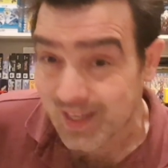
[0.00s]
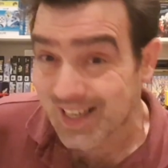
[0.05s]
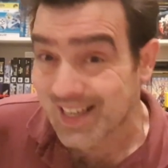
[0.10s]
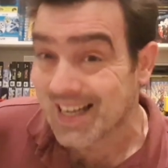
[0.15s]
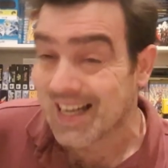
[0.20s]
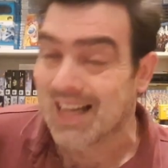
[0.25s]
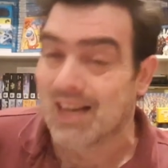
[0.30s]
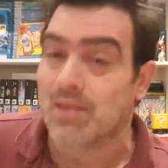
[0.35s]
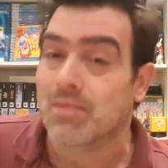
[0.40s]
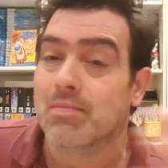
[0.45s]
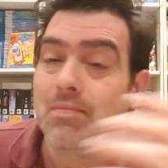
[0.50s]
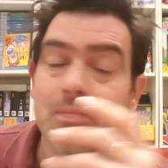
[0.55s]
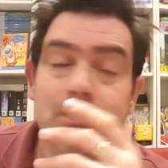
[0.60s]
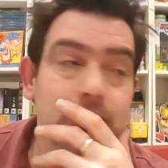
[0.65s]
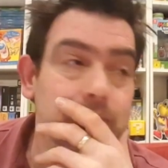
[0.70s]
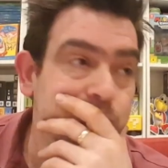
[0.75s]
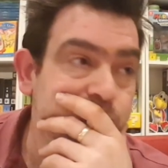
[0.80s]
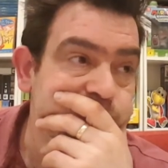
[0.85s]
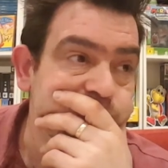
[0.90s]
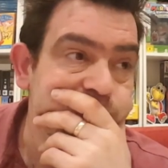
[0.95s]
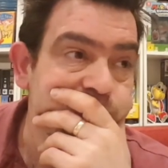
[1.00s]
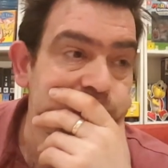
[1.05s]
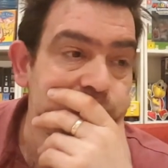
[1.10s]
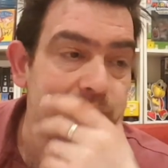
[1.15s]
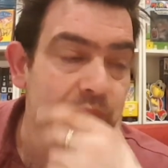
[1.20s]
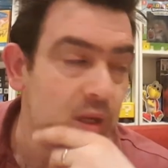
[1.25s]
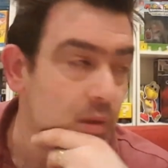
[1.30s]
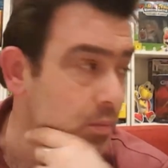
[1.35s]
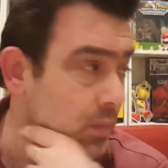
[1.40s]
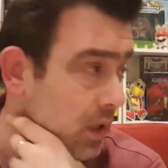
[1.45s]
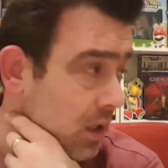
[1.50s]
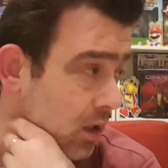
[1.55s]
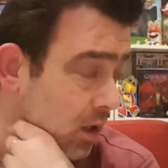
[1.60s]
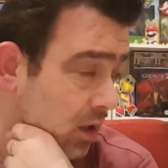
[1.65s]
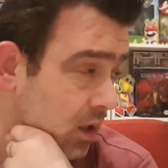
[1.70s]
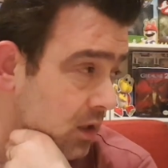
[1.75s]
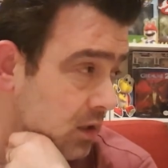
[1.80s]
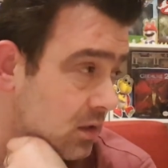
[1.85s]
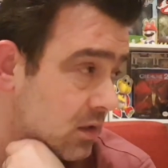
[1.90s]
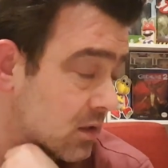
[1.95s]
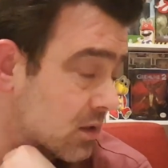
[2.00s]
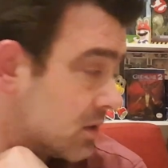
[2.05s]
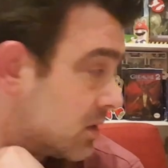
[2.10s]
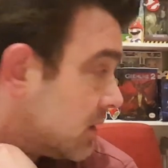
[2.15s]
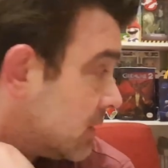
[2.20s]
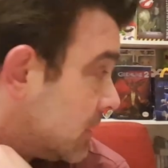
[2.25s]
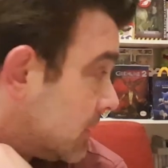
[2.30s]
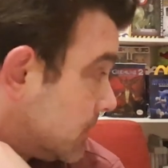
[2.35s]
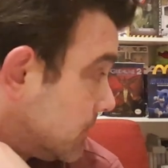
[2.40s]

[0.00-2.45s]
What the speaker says: and when I can, because